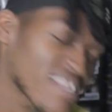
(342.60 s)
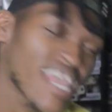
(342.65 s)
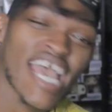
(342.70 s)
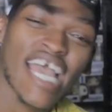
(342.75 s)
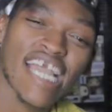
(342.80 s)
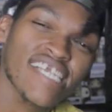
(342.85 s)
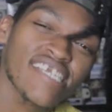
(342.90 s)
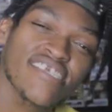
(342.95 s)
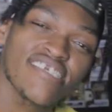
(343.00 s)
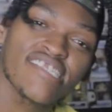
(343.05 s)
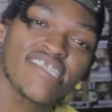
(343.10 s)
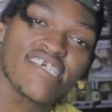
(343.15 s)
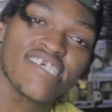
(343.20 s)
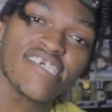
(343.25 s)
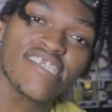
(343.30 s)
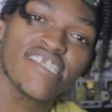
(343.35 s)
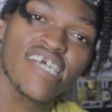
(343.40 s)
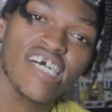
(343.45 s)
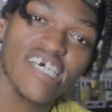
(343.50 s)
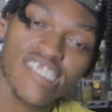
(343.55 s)
actually
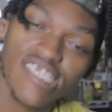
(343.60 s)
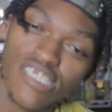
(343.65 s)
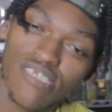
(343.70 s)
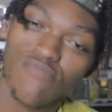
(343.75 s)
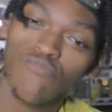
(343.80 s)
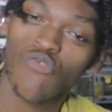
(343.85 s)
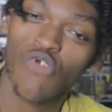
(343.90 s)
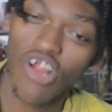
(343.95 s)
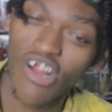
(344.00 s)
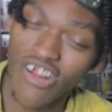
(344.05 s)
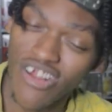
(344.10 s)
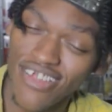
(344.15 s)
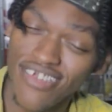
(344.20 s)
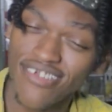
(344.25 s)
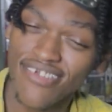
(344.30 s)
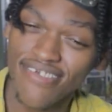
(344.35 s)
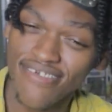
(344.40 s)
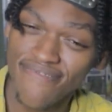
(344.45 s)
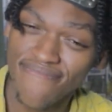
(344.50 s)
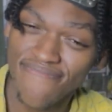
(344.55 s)
does some work.
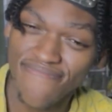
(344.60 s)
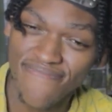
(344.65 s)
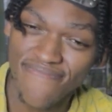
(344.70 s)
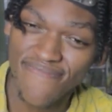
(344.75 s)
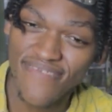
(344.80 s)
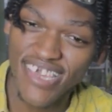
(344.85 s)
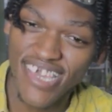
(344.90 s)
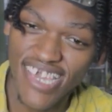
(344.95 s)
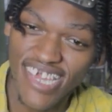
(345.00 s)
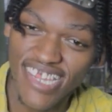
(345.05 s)
And